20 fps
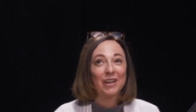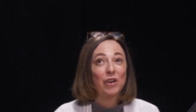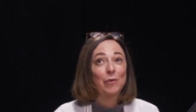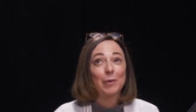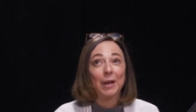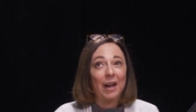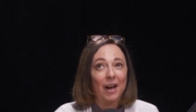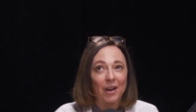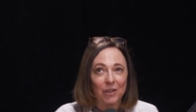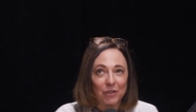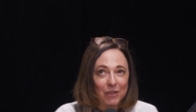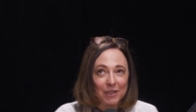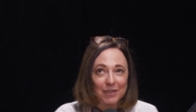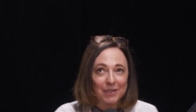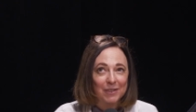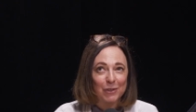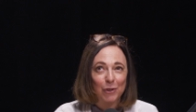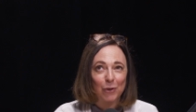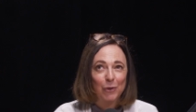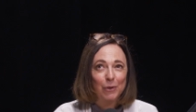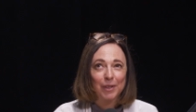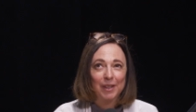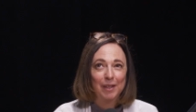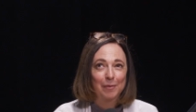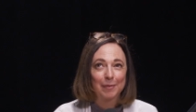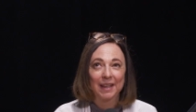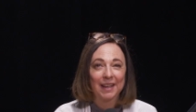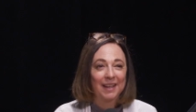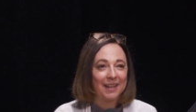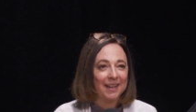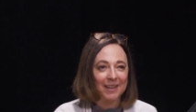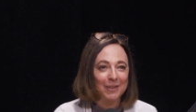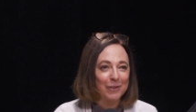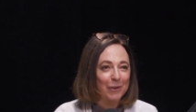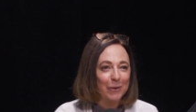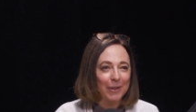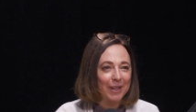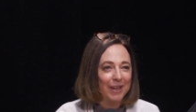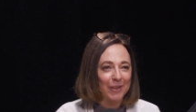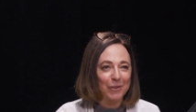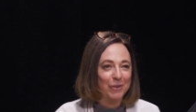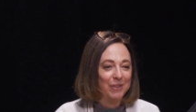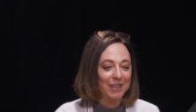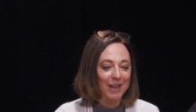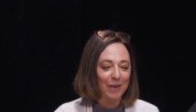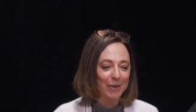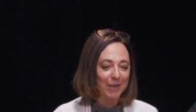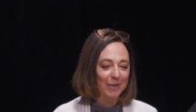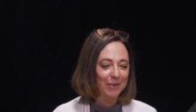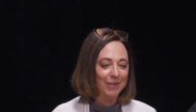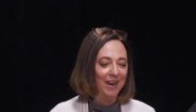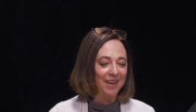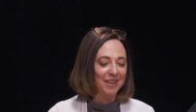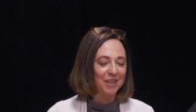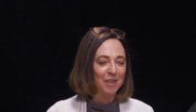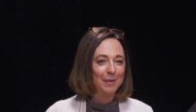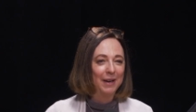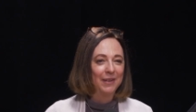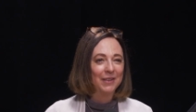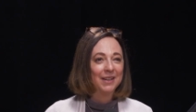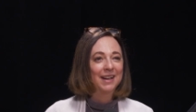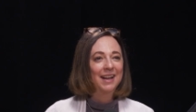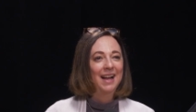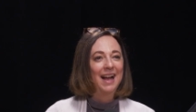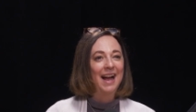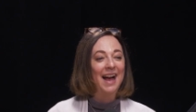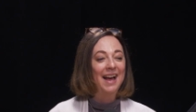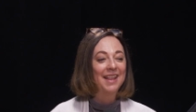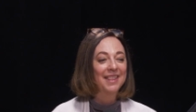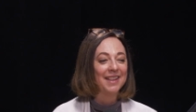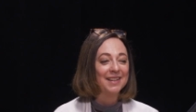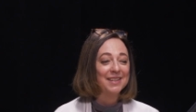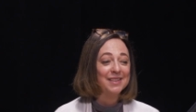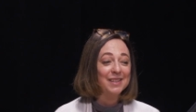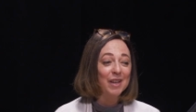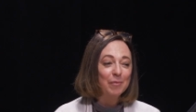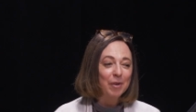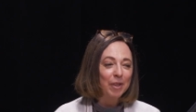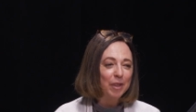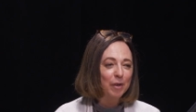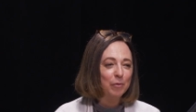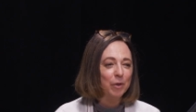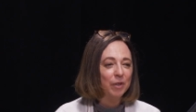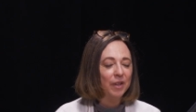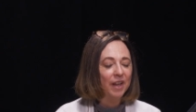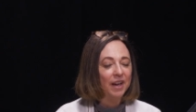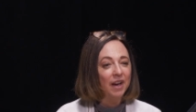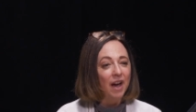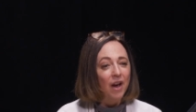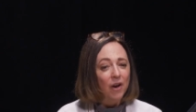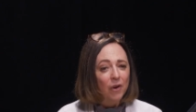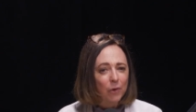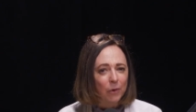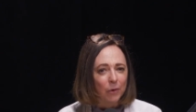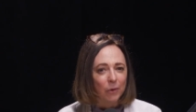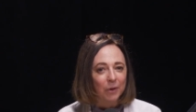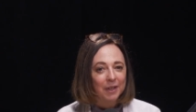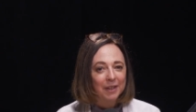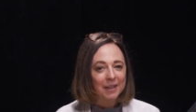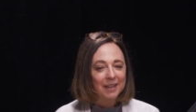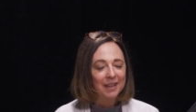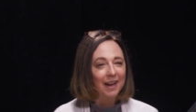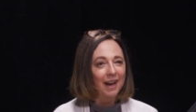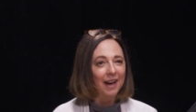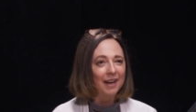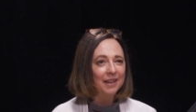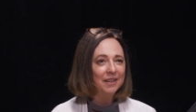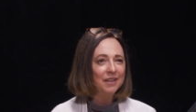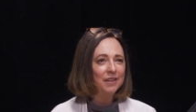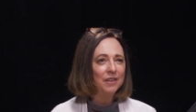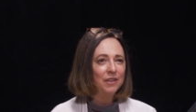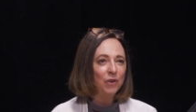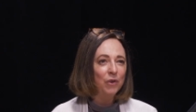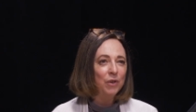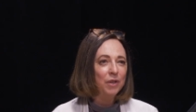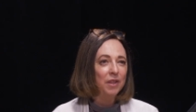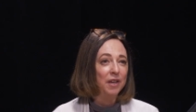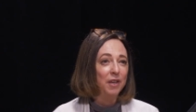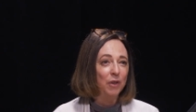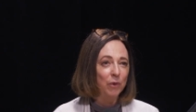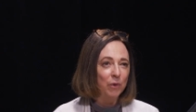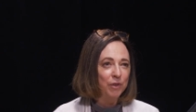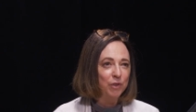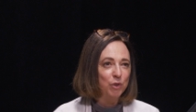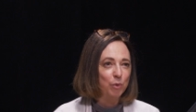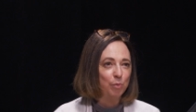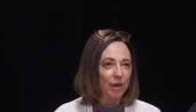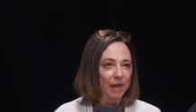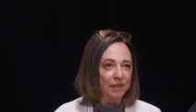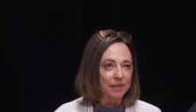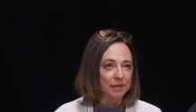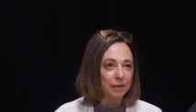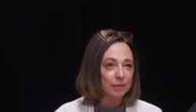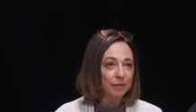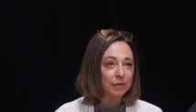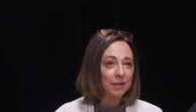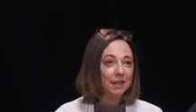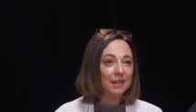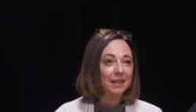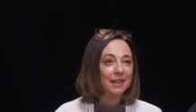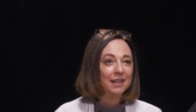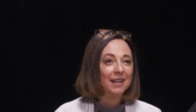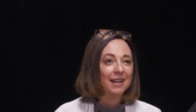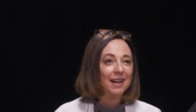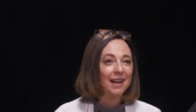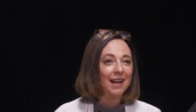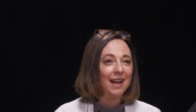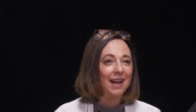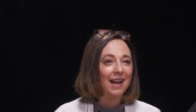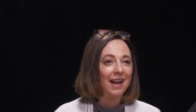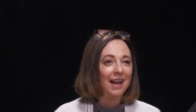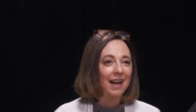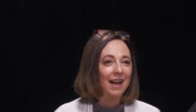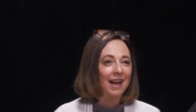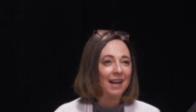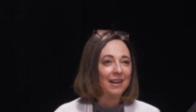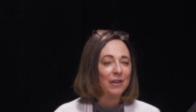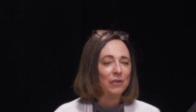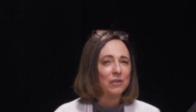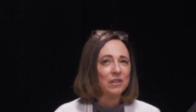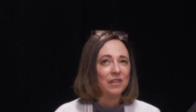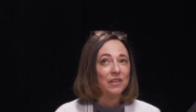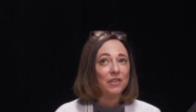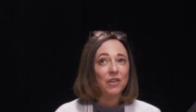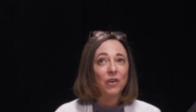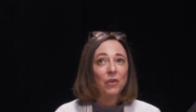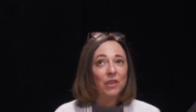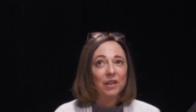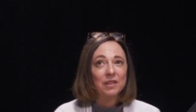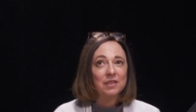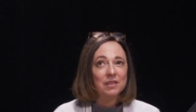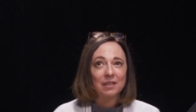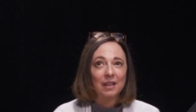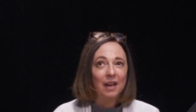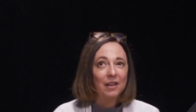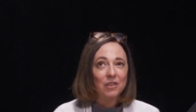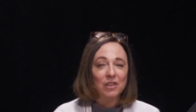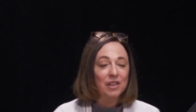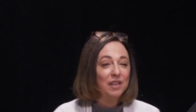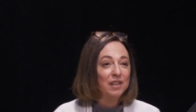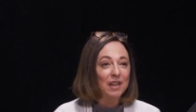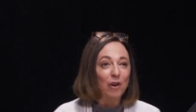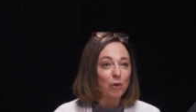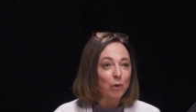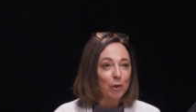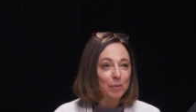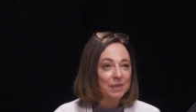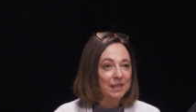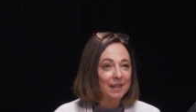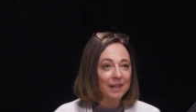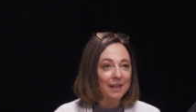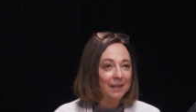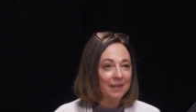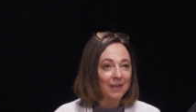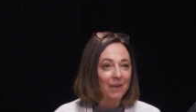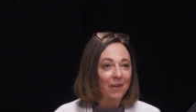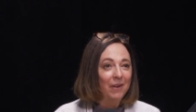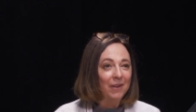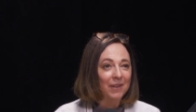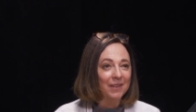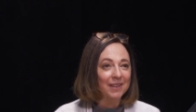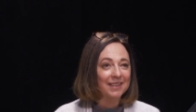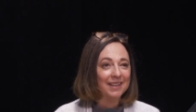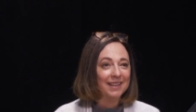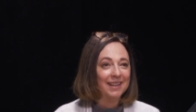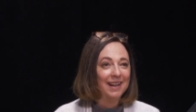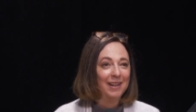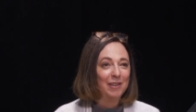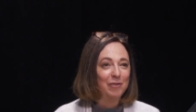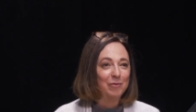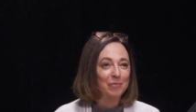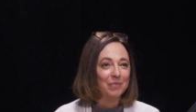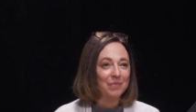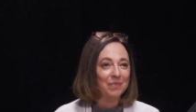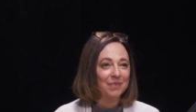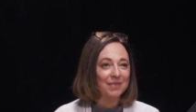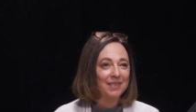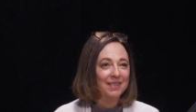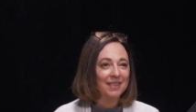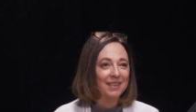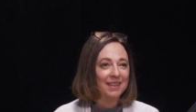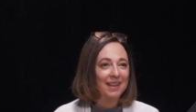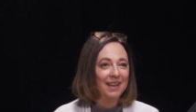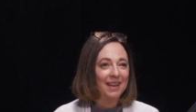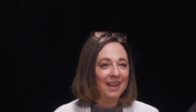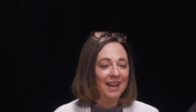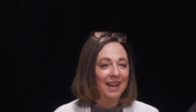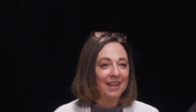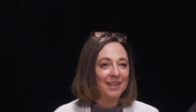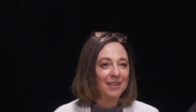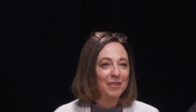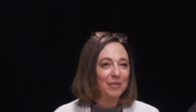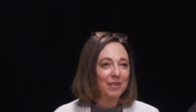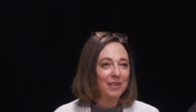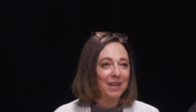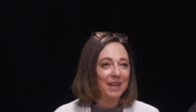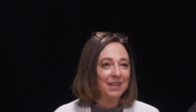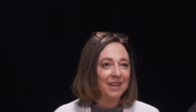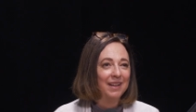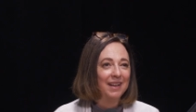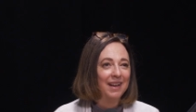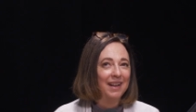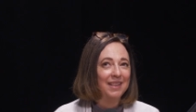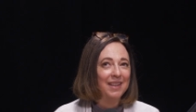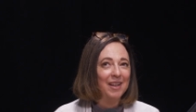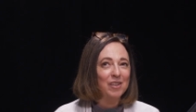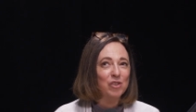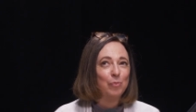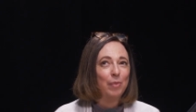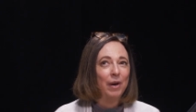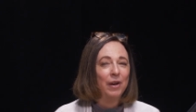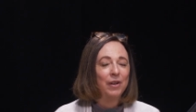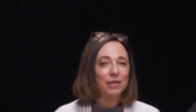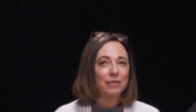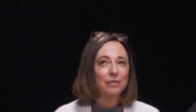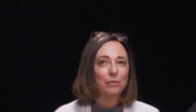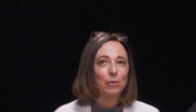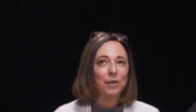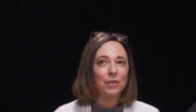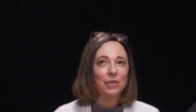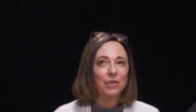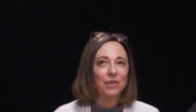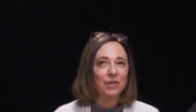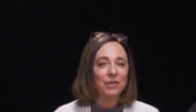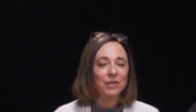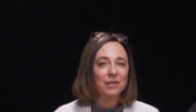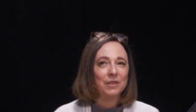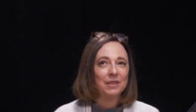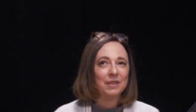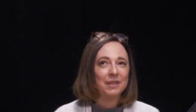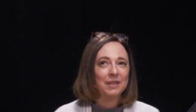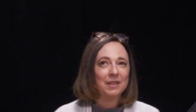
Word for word: oh my gosh, this is totally me. And I totally understand what you're talking about. And then some of them were like, oh, I didn't know that you were depressive. And I was like, no, that's actually not what I'm saying mm-hmm. at all. Um, and in, and that's part of what the